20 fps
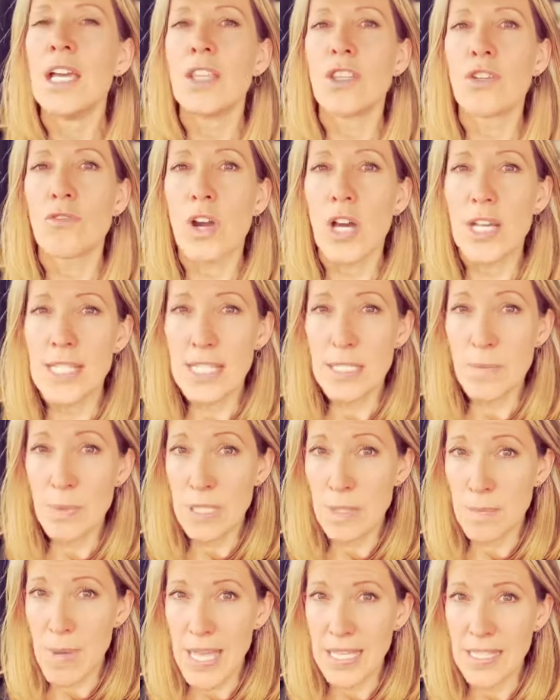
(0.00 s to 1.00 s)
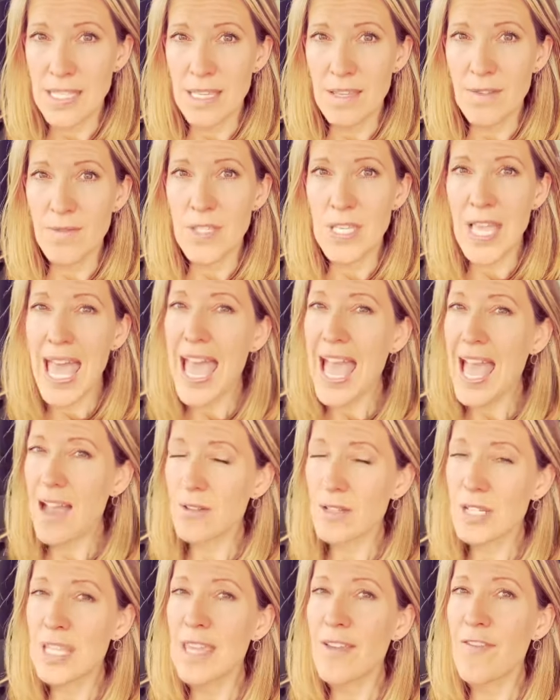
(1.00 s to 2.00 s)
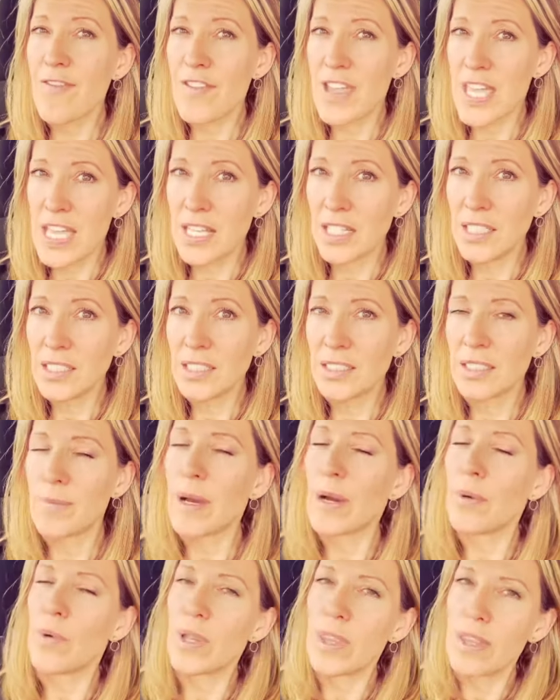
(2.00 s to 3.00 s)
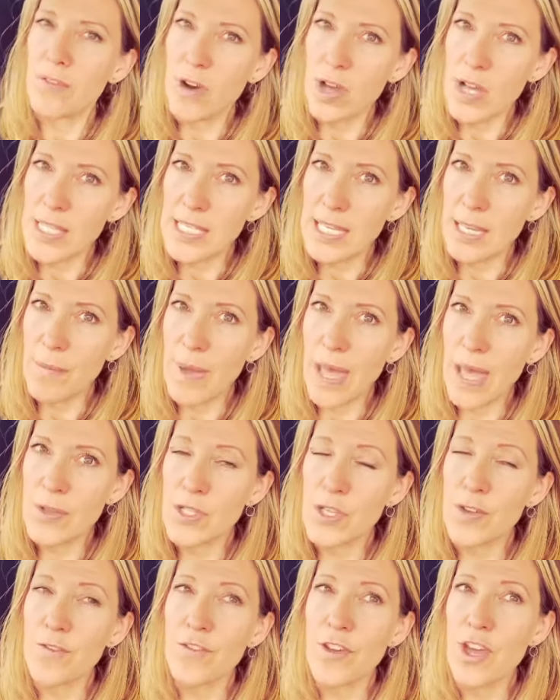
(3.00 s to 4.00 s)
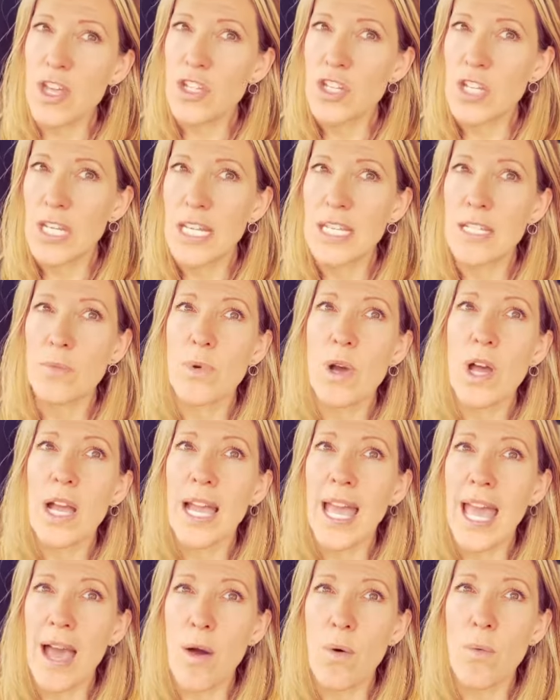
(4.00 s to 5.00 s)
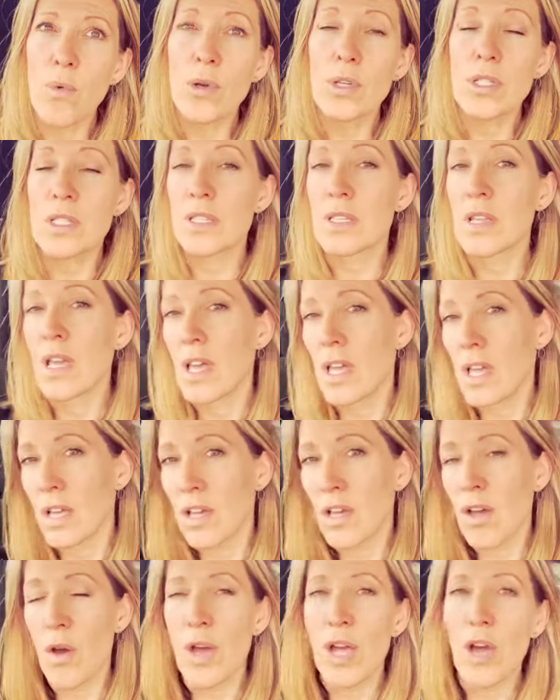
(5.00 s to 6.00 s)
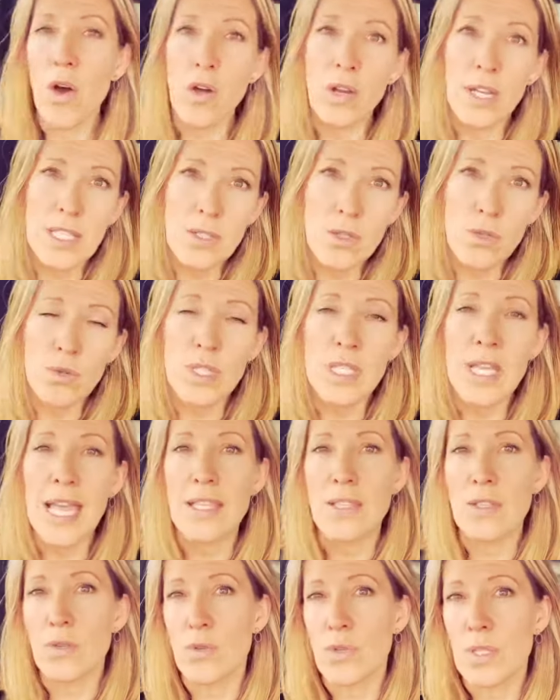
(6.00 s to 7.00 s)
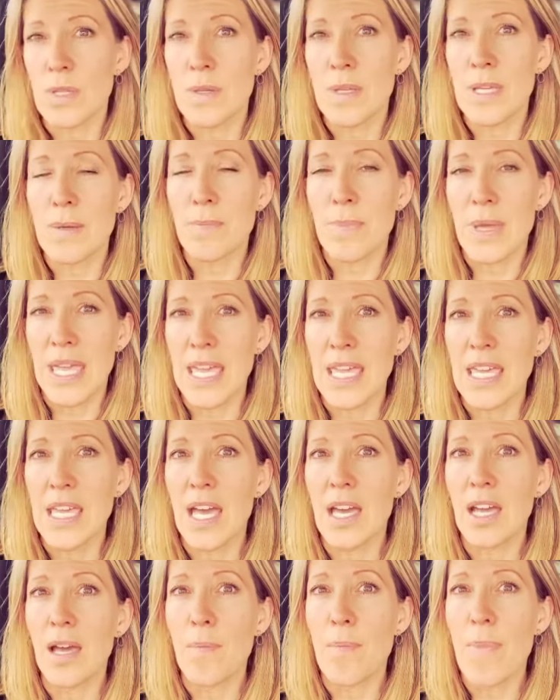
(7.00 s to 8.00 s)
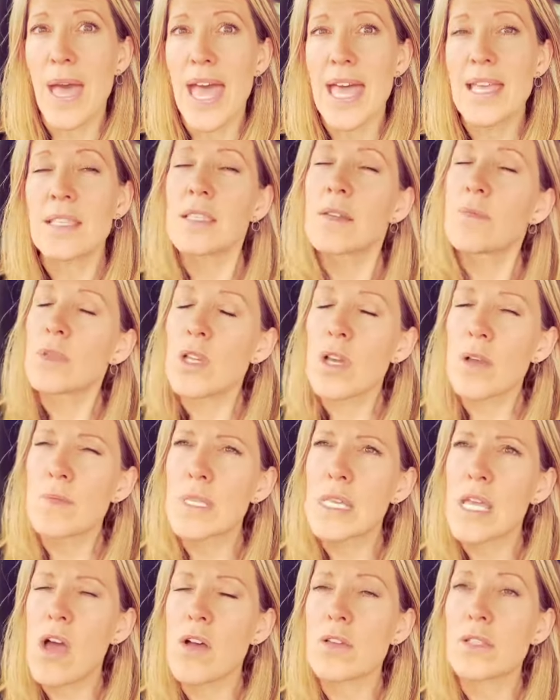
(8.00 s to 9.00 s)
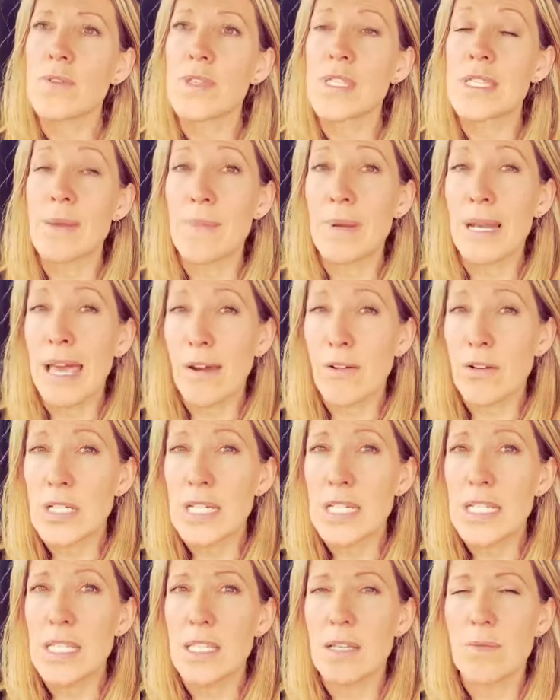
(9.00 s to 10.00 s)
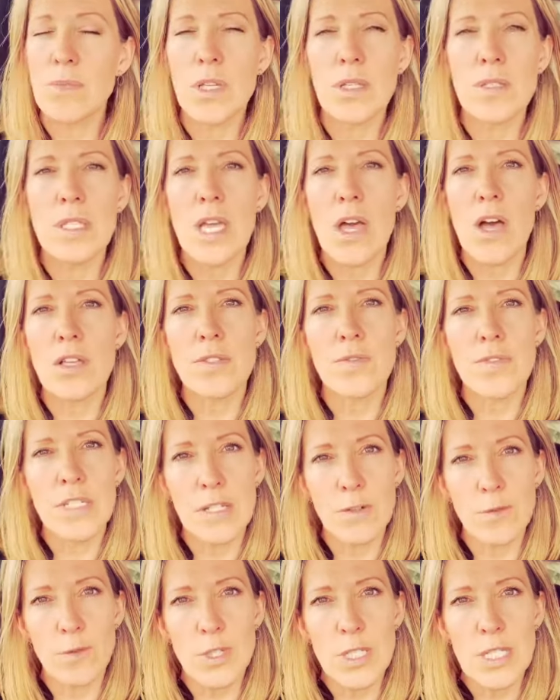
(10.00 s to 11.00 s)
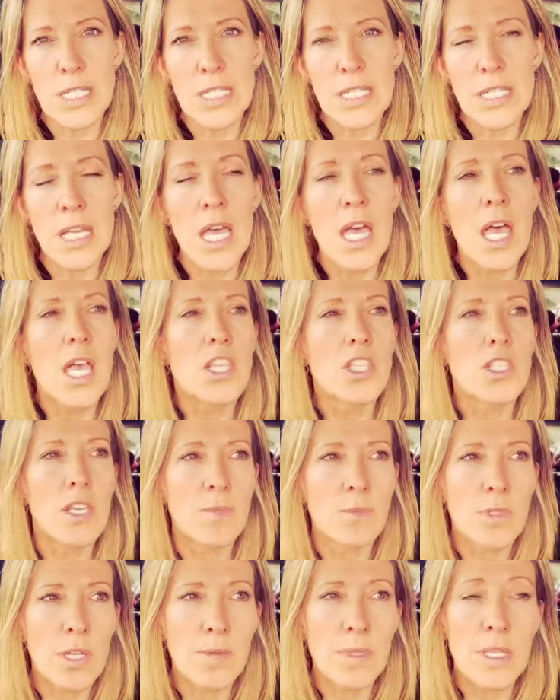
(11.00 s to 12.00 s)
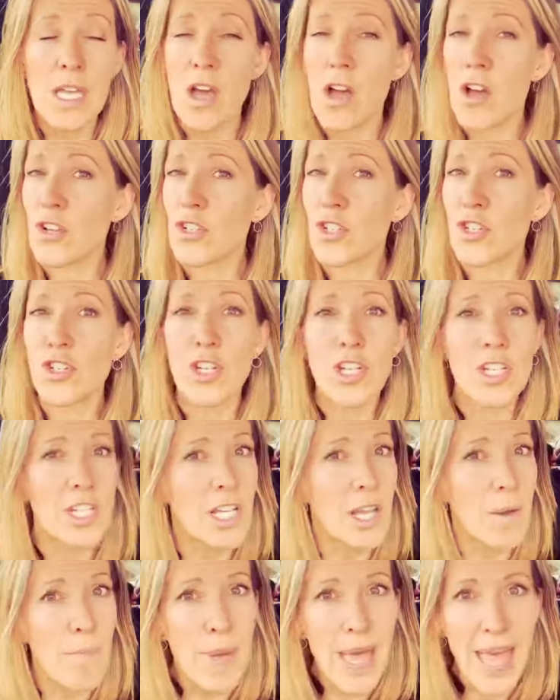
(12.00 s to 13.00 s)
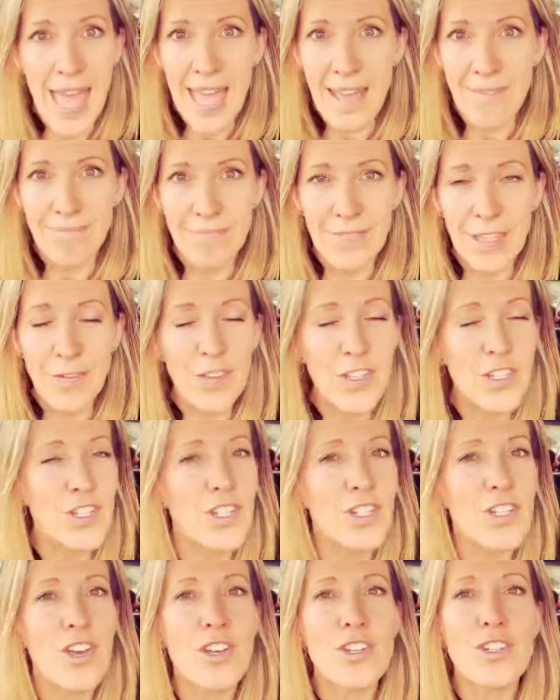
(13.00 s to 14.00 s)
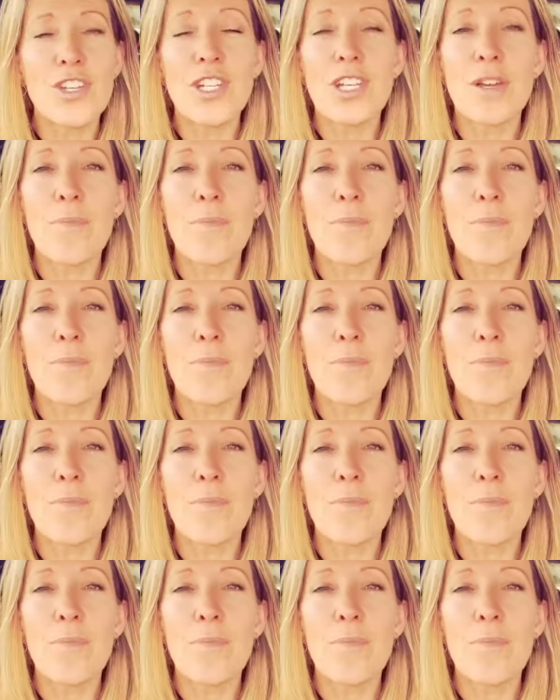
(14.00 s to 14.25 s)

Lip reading: the writer's perspective. So how do they feel about what they're writing about? So first you need to work out what's going on in source A and source B and compare. Sometimes they ask for similarities, sometimes they ask for differences, sometimes they ask you just to compare. If they just ask you to